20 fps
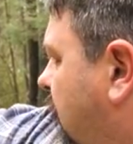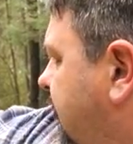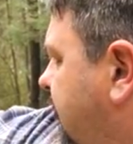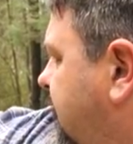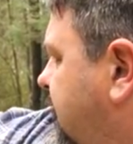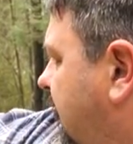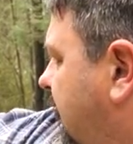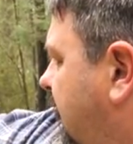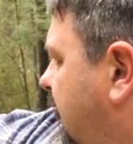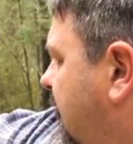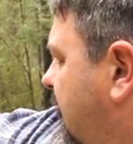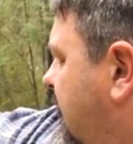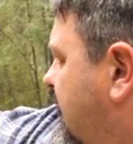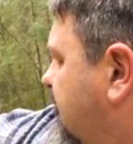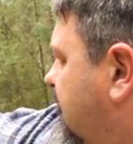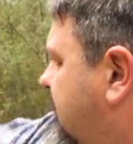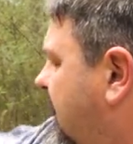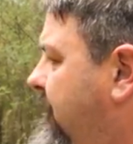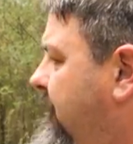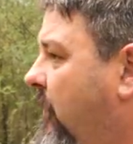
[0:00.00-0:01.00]
trees here,
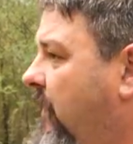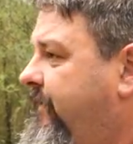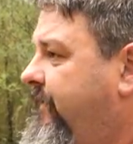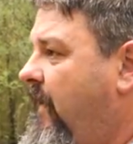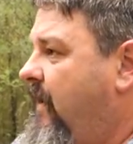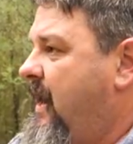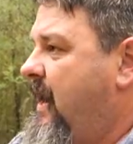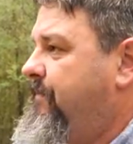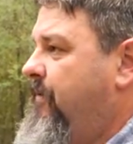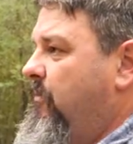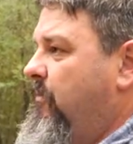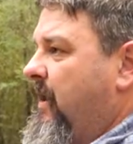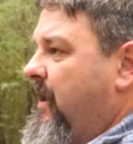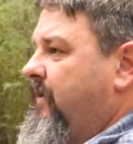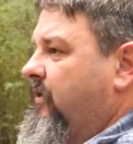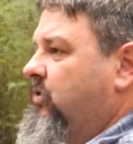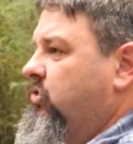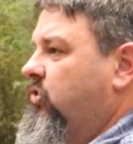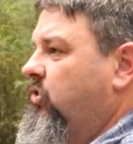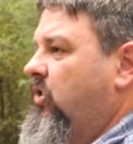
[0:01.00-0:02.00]
set my phone up on one
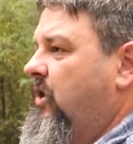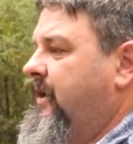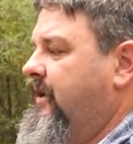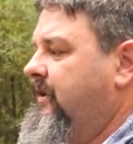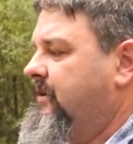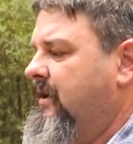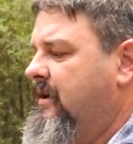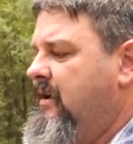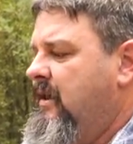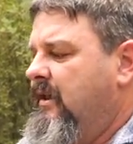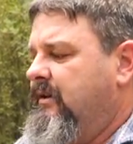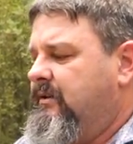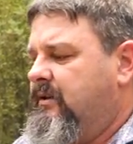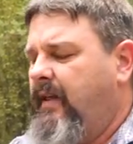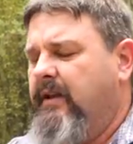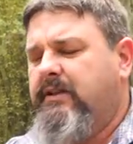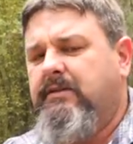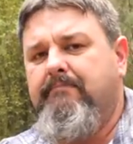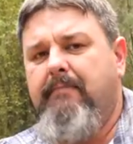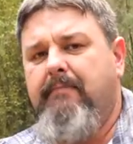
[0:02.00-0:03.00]
of the trees.
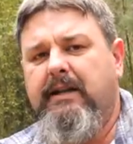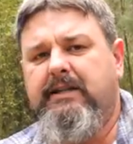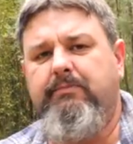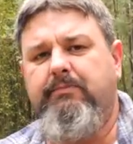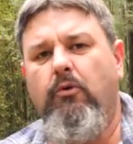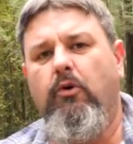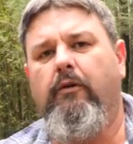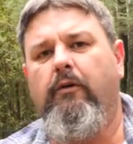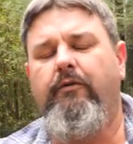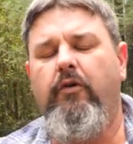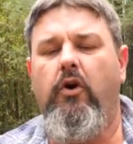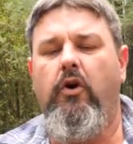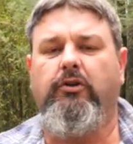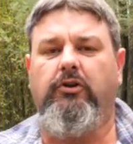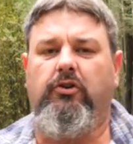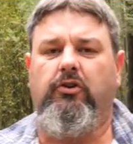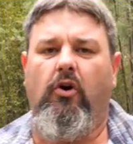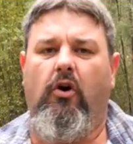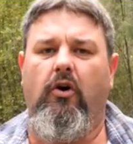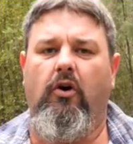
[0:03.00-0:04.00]
So that's much more
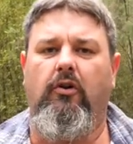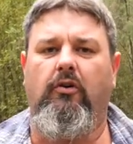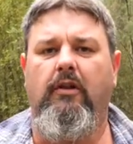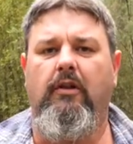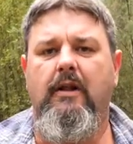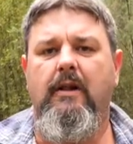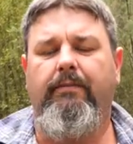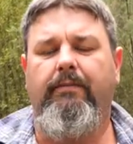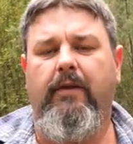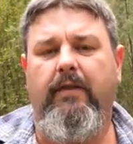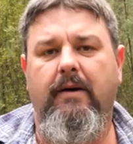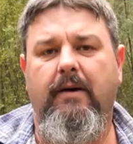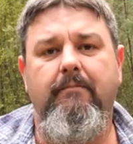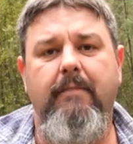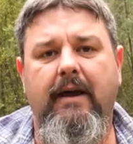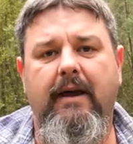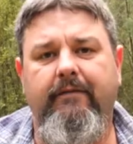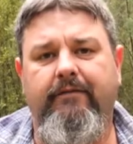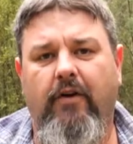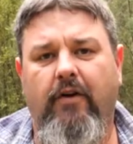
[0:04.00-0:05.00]
versatile than the
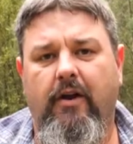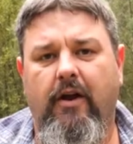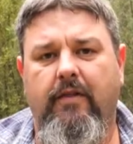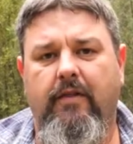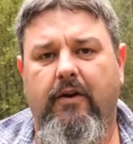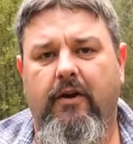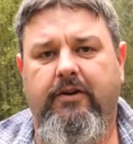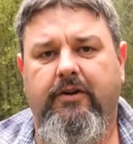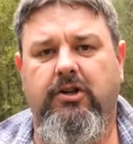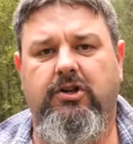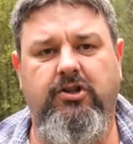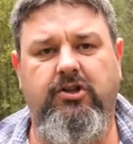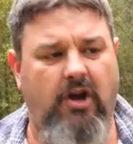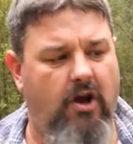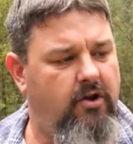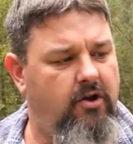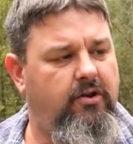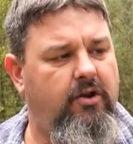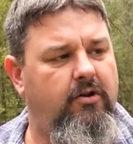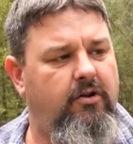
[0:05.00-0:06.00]
Manfrotto that I just
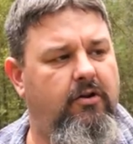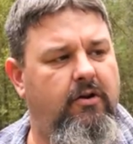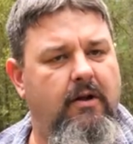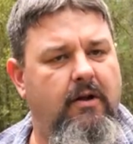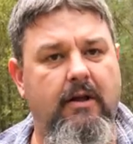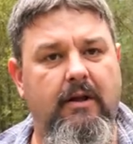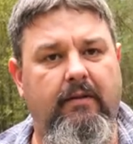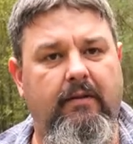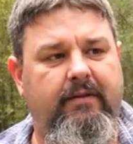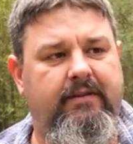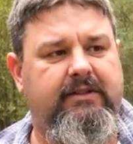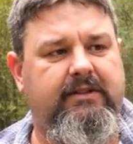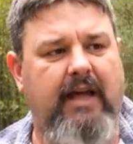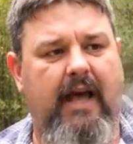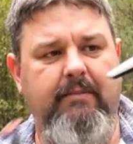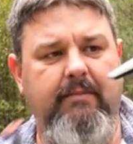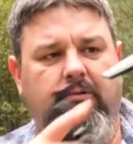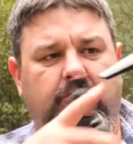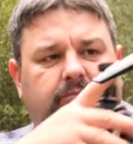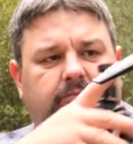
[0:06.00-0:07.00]
showed you.
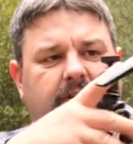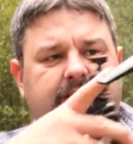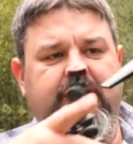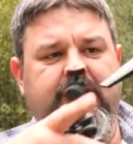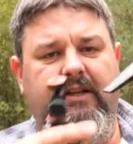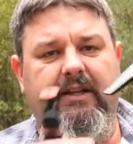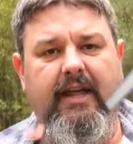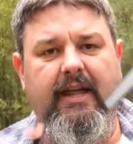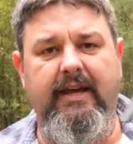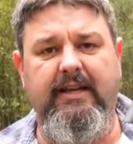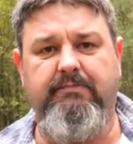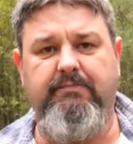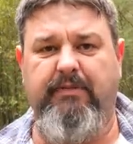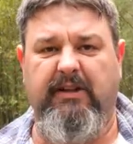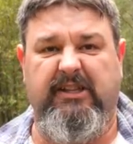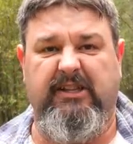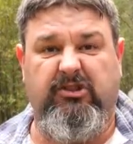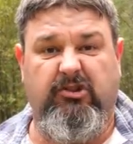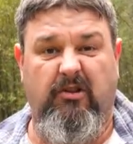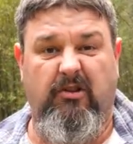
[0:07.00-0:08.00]
Stable, rigid legs,
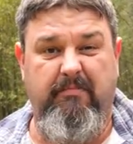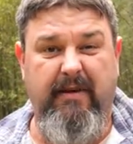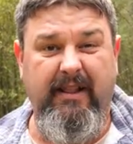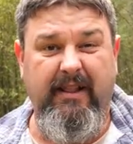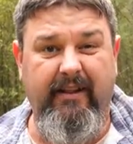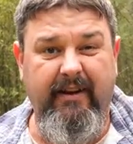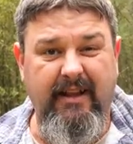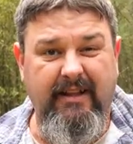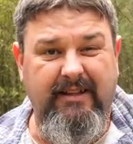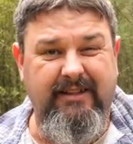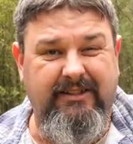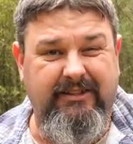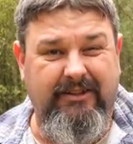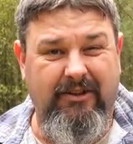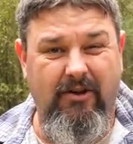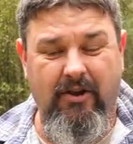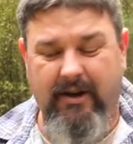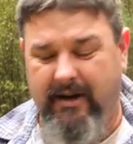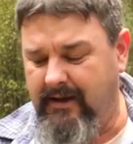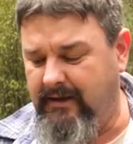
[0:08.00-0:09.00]
but stability and
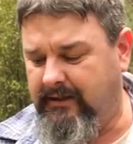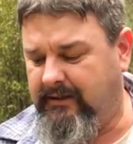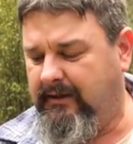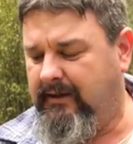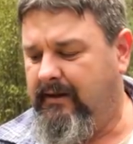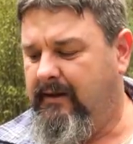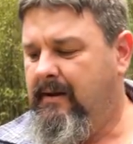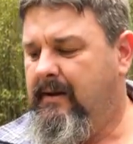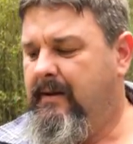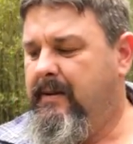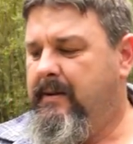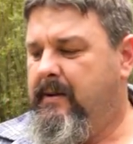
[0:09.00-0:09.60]
sturdiness.